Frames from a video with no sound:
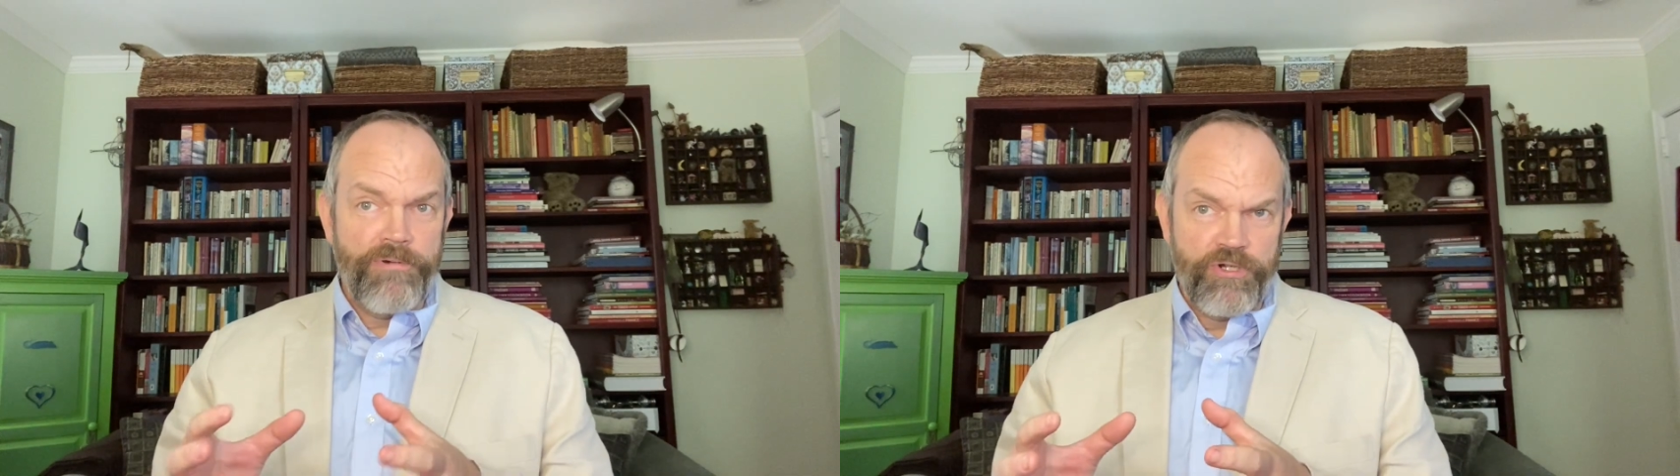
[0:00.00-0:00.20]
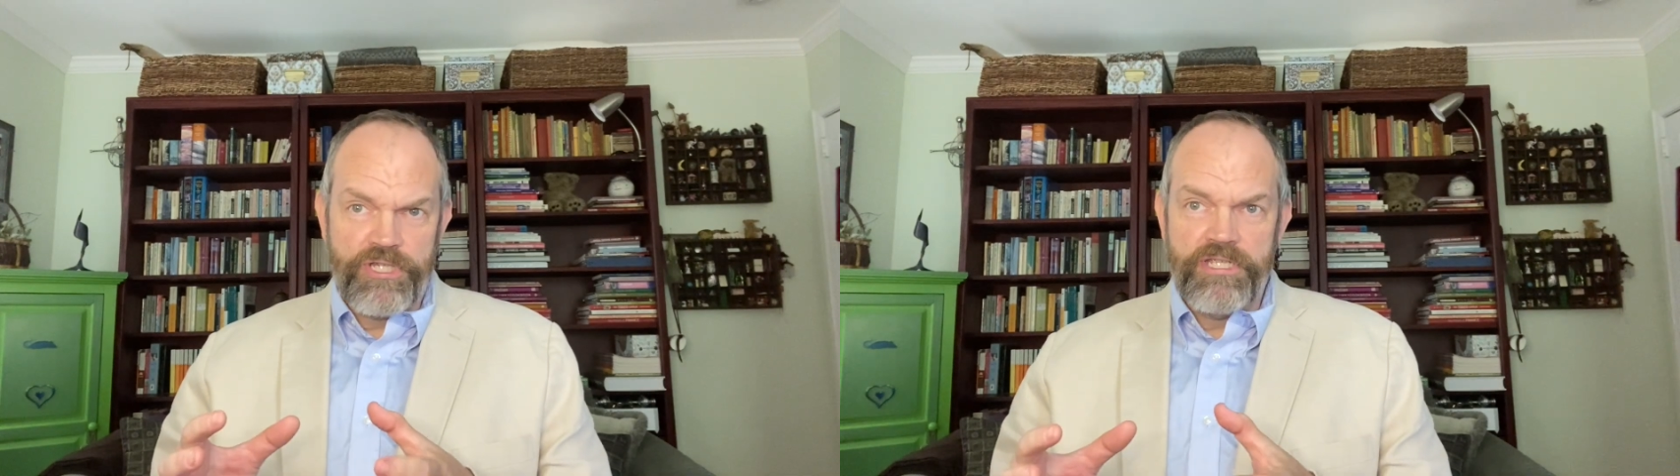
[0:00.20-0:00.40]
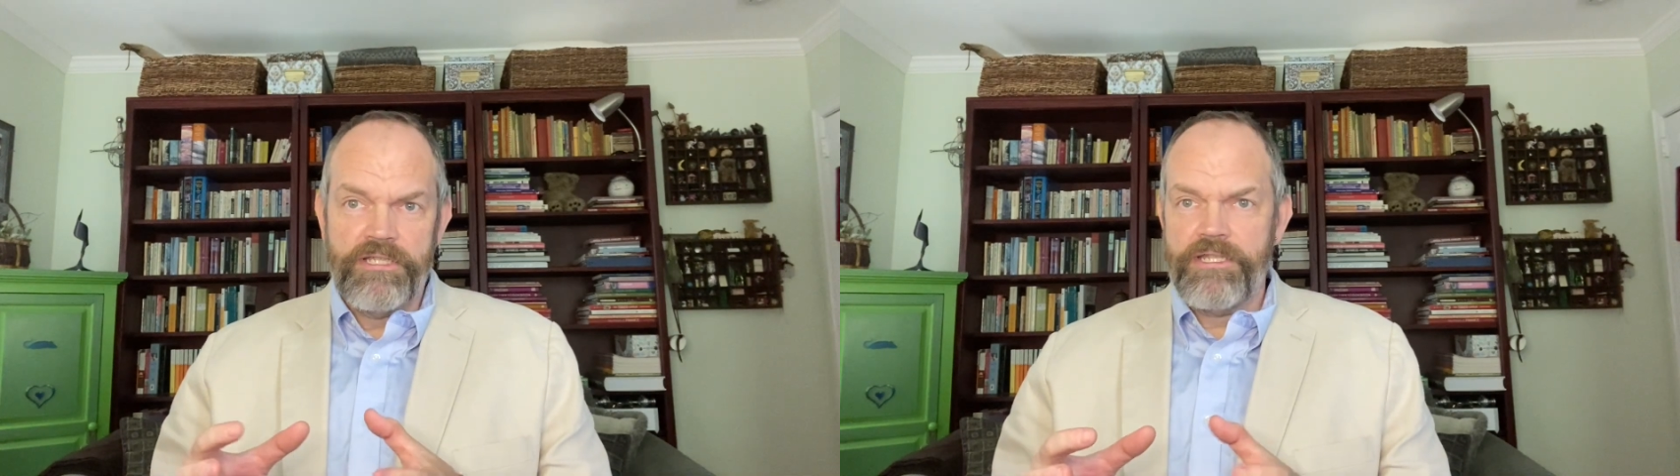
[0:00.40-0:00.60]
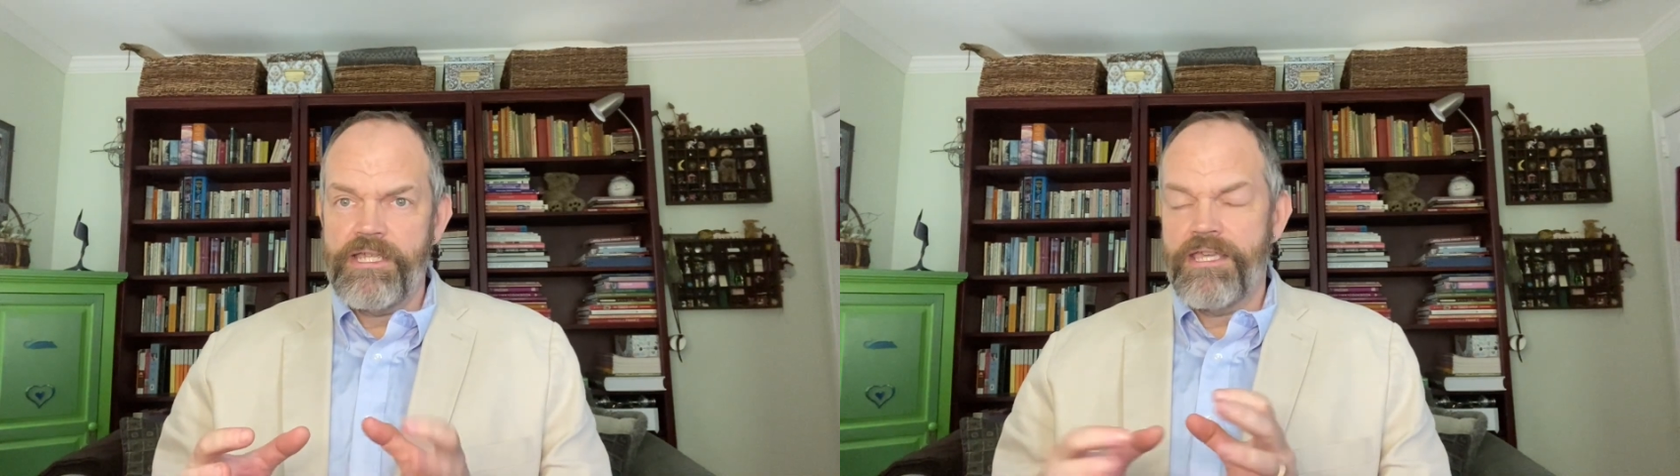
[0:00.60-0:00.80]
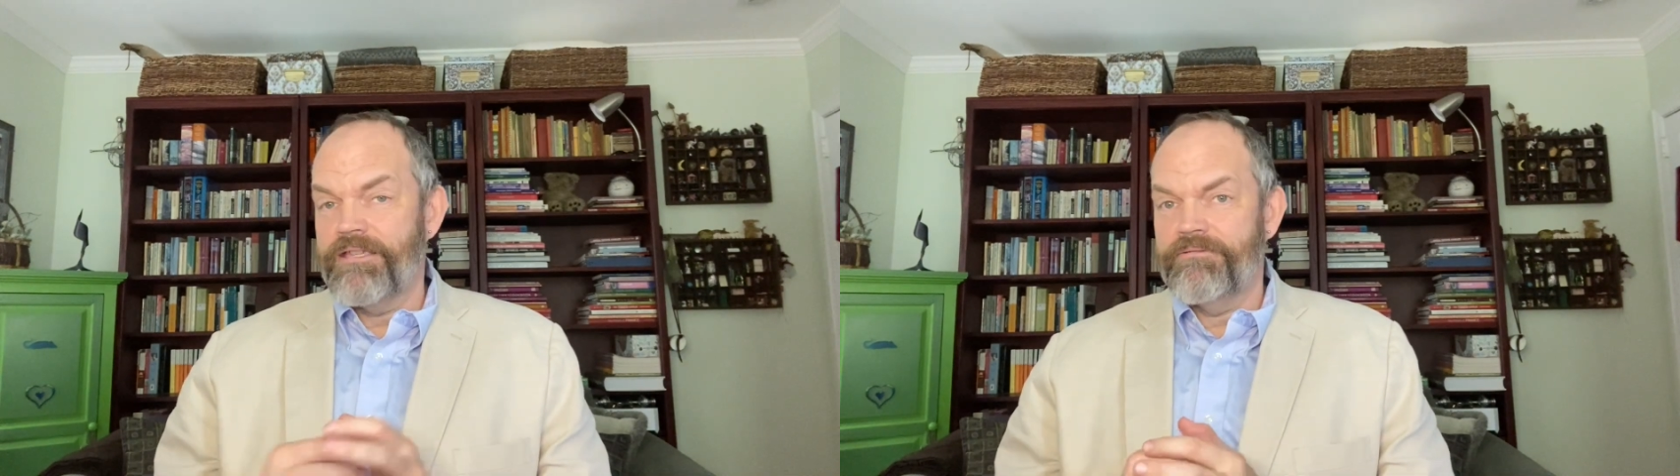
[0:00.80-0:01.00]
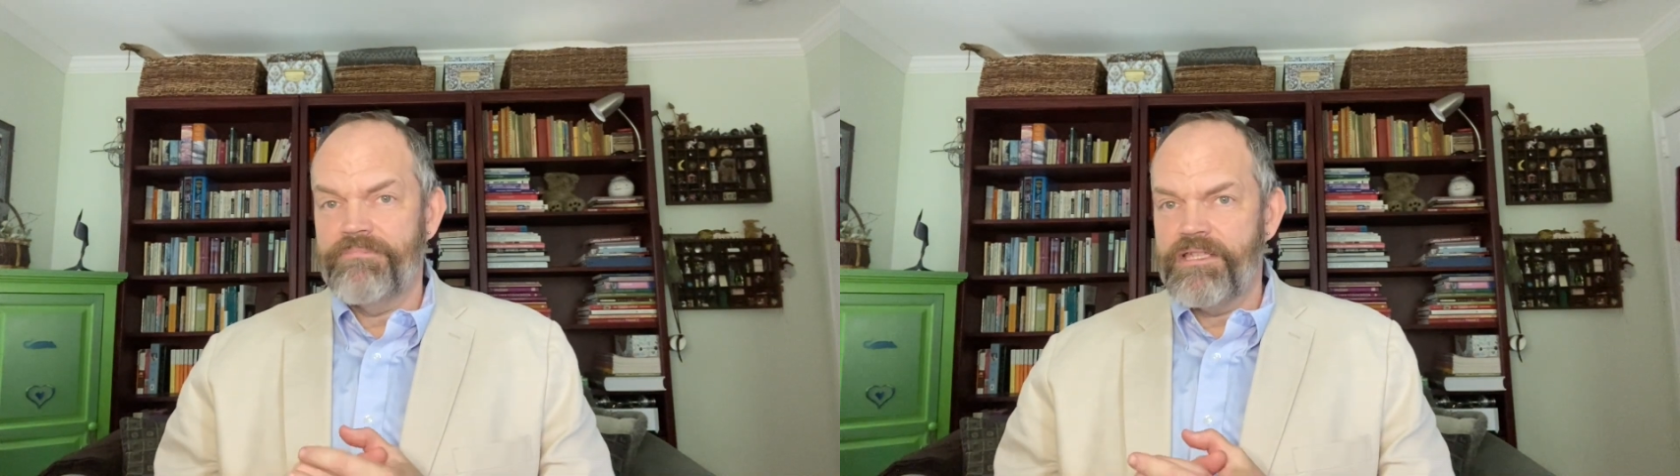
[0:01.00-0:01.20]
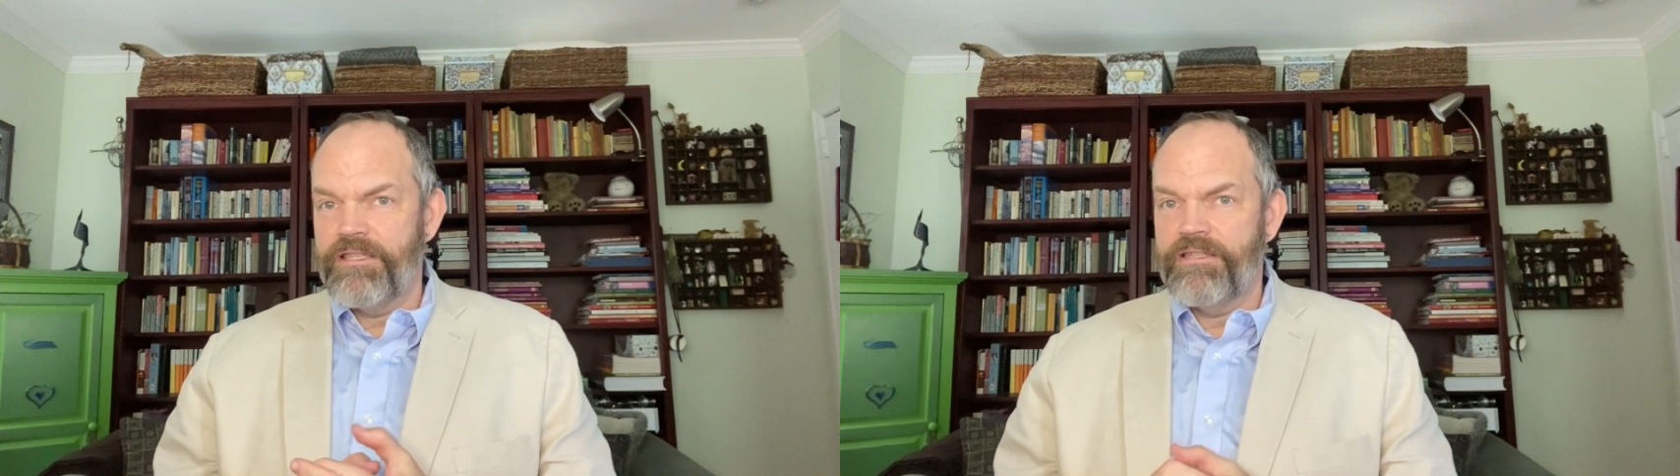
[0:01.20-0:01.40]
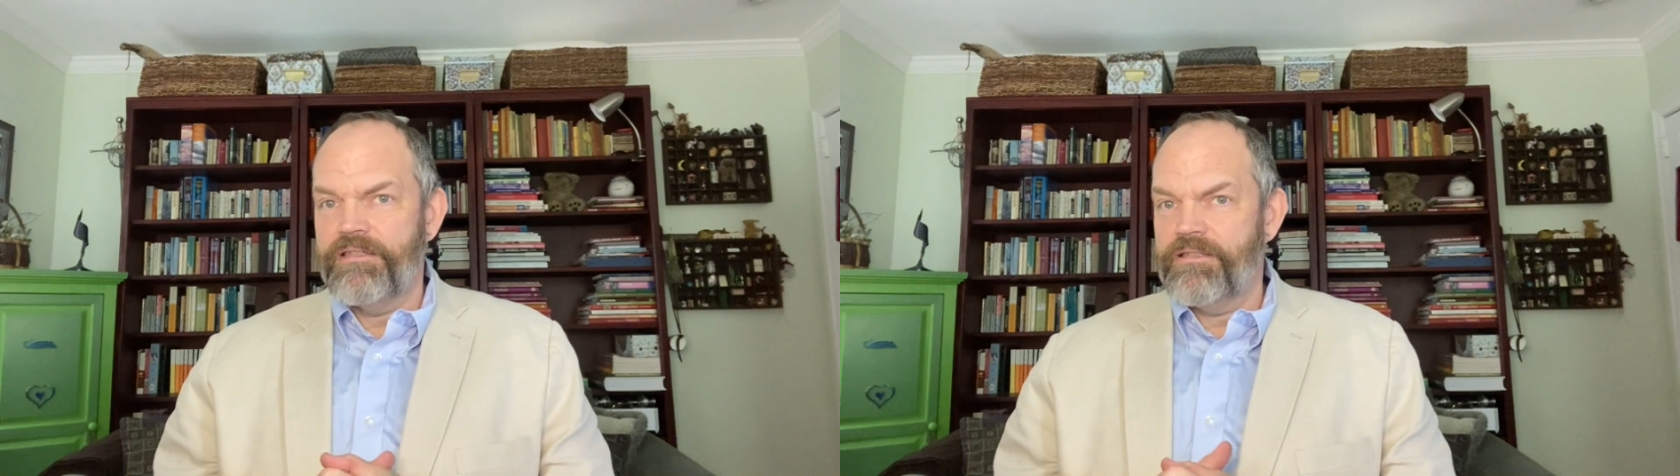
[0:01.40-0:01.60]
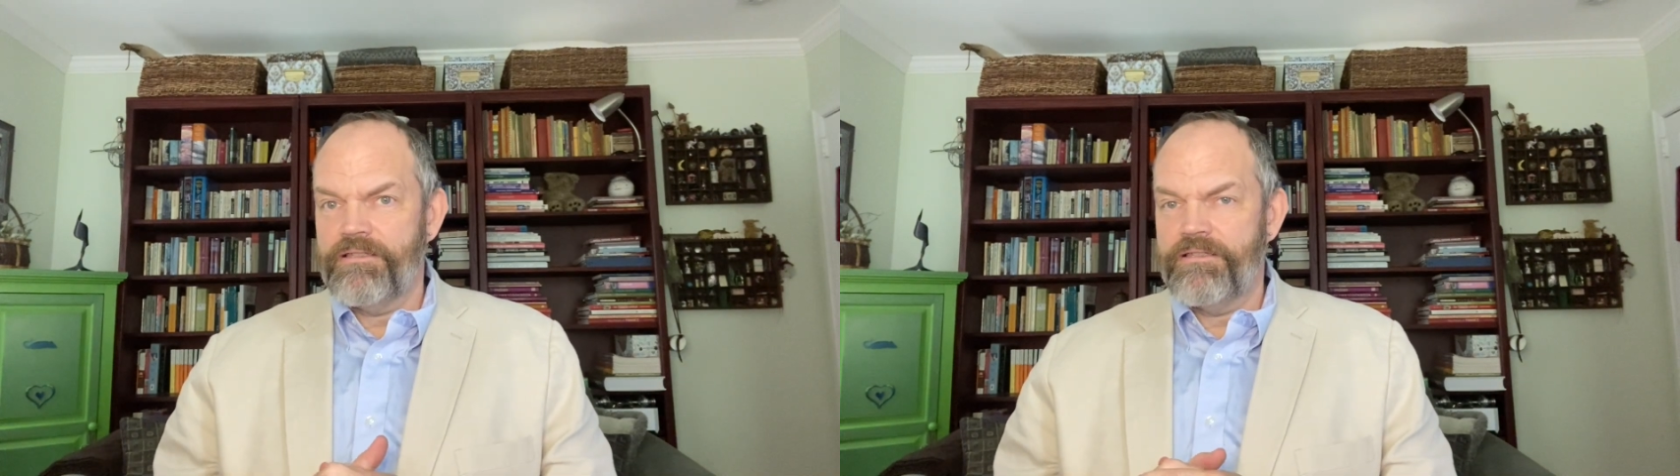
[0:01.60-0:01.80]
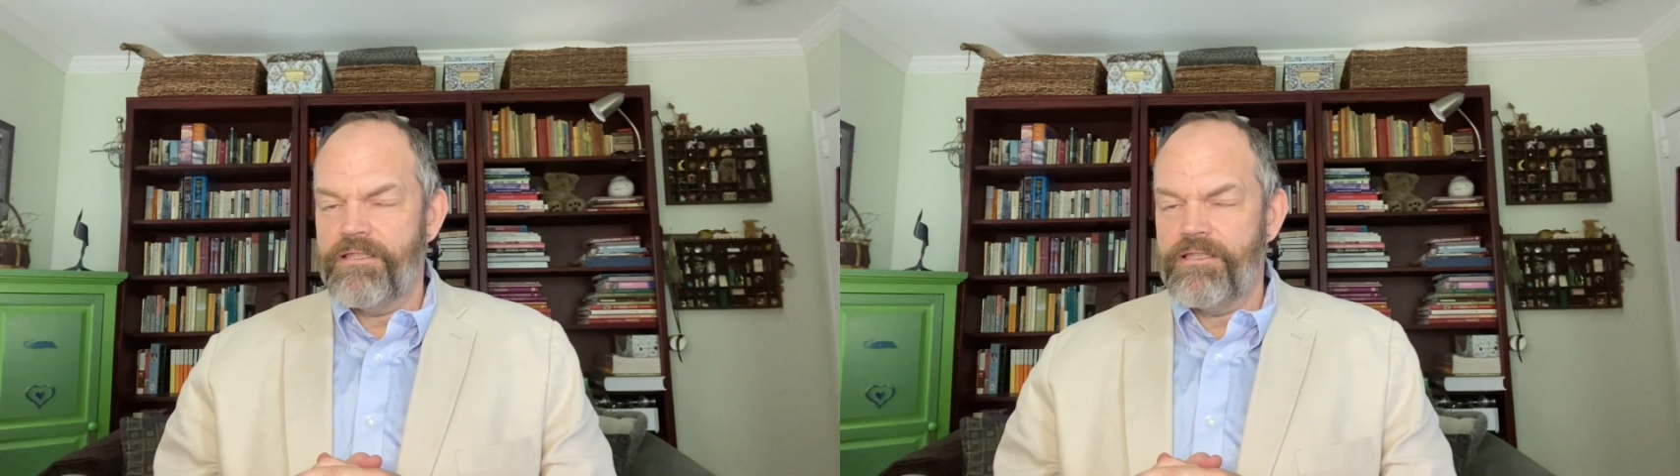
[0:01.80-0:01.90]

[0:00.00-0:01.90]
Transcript: person, and it's